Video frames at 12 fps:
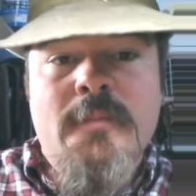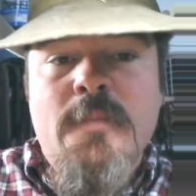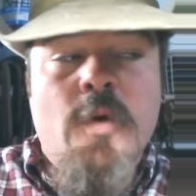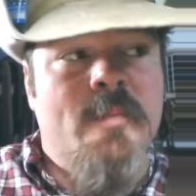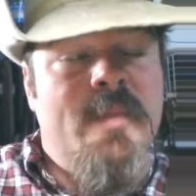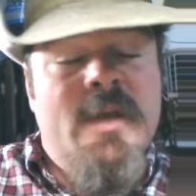
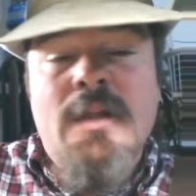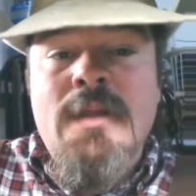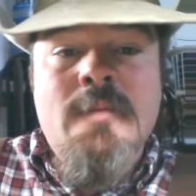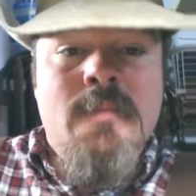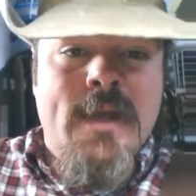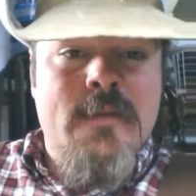Work
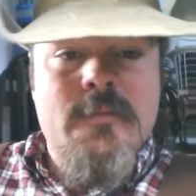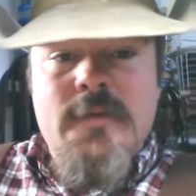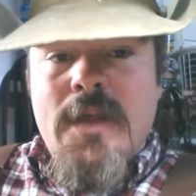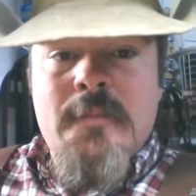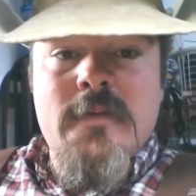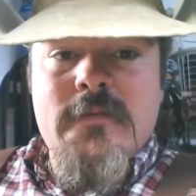BLM land where
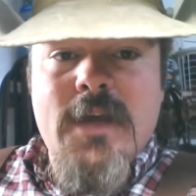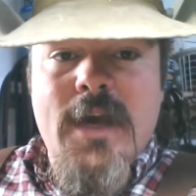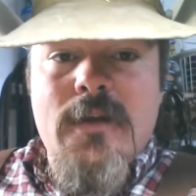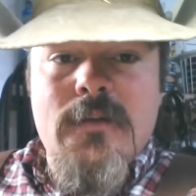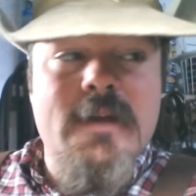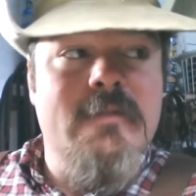they move
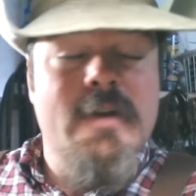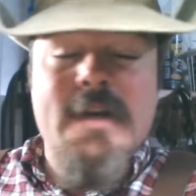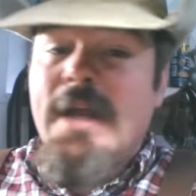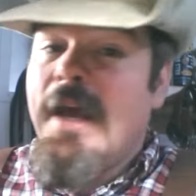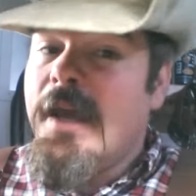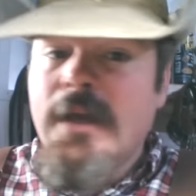cattle every
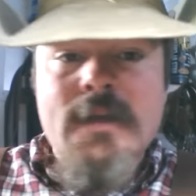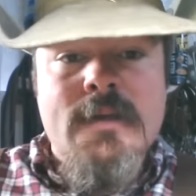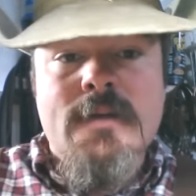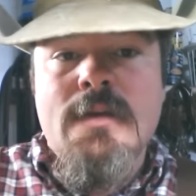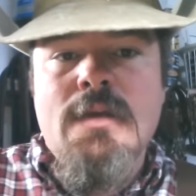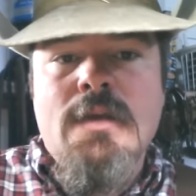day.
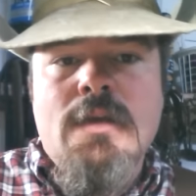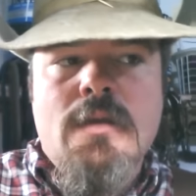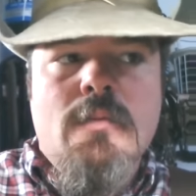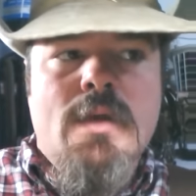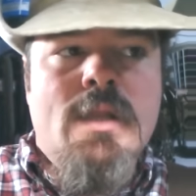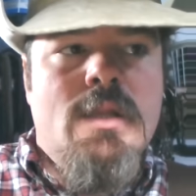
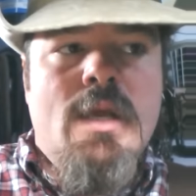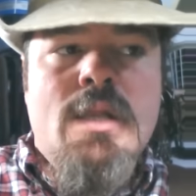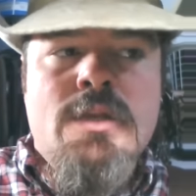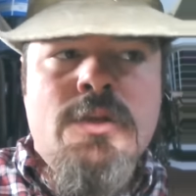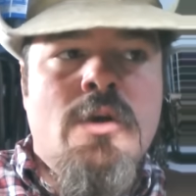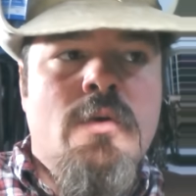And
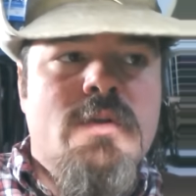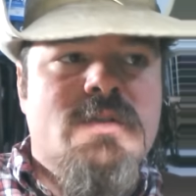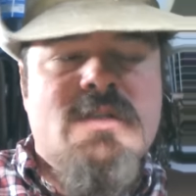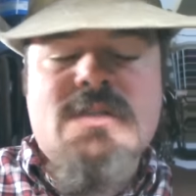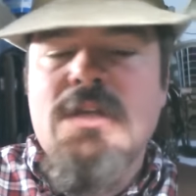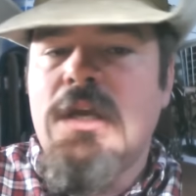it's
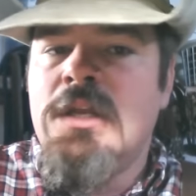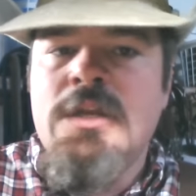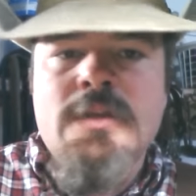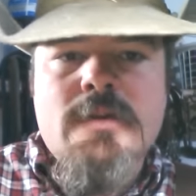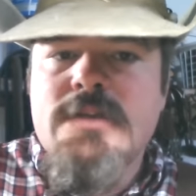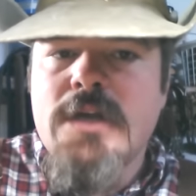just like
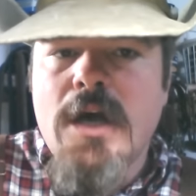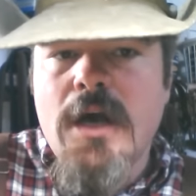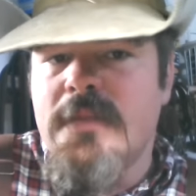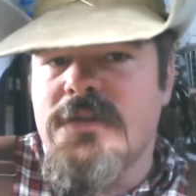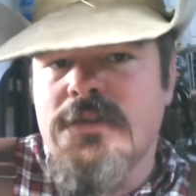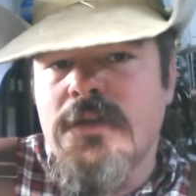any other
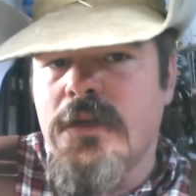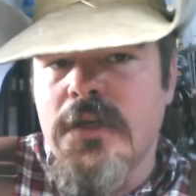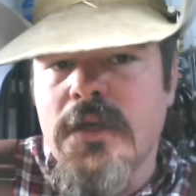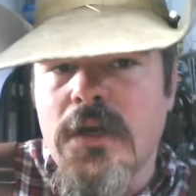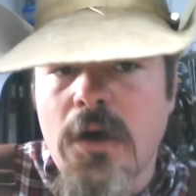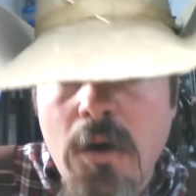job. It's going to
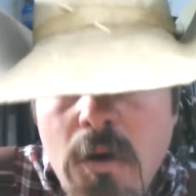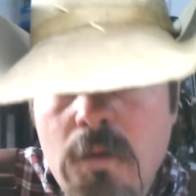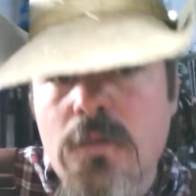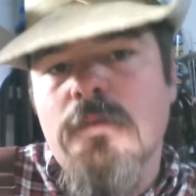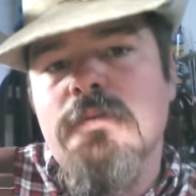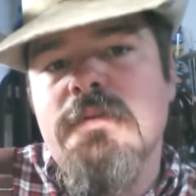get
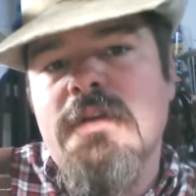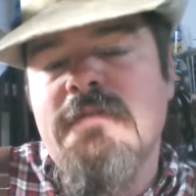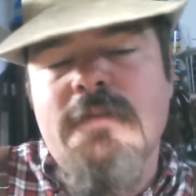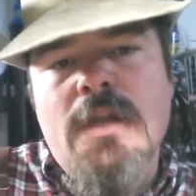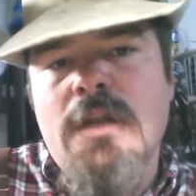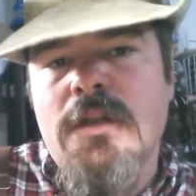old
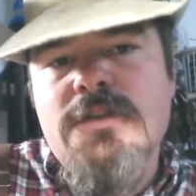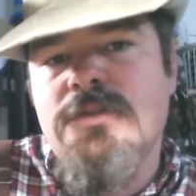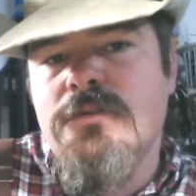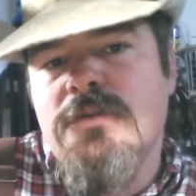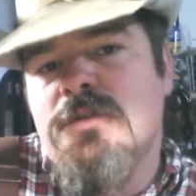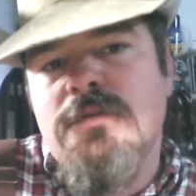unless
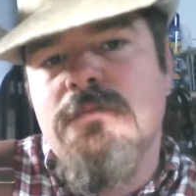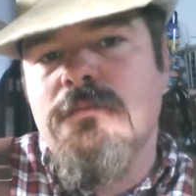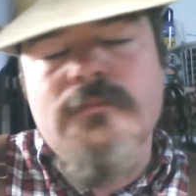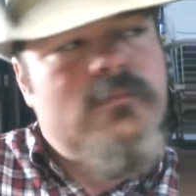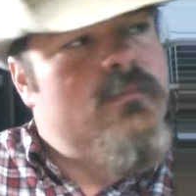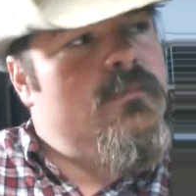you just
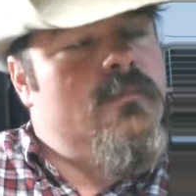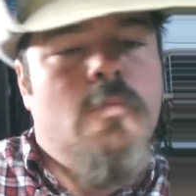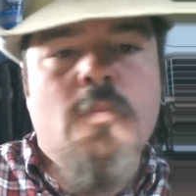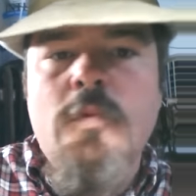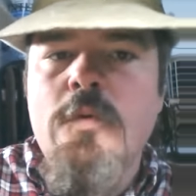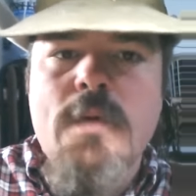
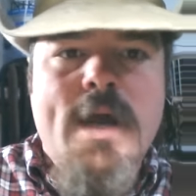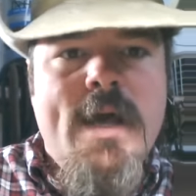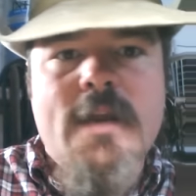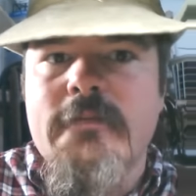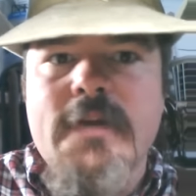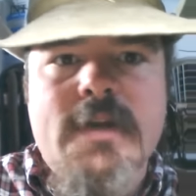want to
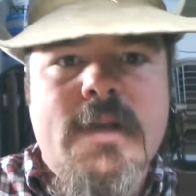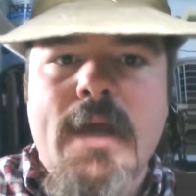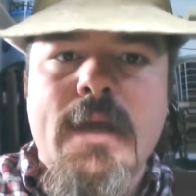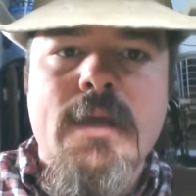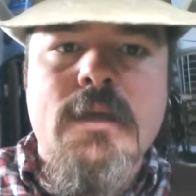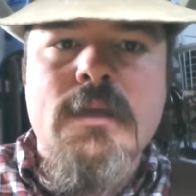ride every day.